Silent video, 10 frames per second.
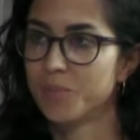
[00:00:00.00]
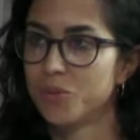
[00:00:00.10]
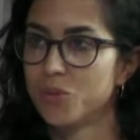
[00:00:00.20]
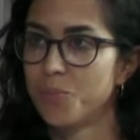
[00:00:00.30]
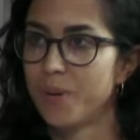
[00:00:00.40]

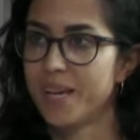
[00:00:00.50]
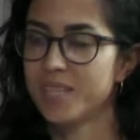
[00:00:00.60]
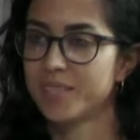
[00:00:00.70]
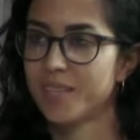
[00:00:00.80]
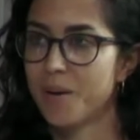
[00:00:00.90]
to place
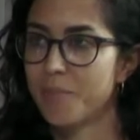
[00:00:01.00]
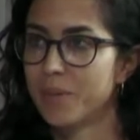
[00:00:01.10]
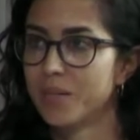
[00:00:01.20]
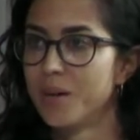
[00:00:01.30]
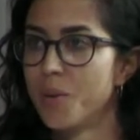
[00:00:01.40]
some
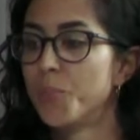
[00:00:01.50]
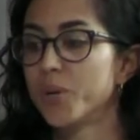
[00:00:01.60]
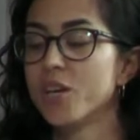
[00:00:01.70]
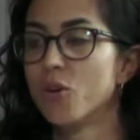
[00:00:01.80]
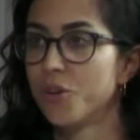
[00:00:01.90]

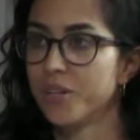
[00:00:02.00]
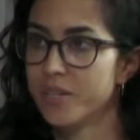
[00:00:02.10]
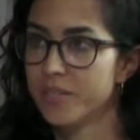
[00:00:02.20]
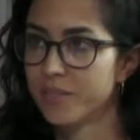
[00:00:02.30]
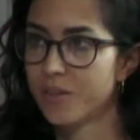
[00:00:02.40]

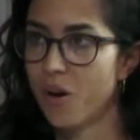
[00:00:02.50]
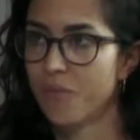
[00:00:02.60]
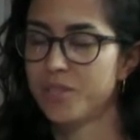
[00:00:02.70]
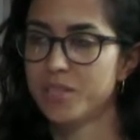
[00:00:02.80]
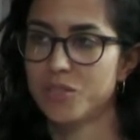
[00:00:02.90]
pre-orders of
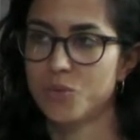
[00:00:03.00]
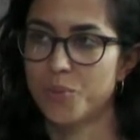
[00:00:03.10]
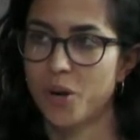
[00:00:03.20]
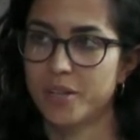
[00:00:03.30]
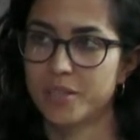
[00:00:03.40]
this new
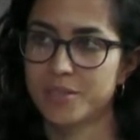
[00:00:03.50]
product?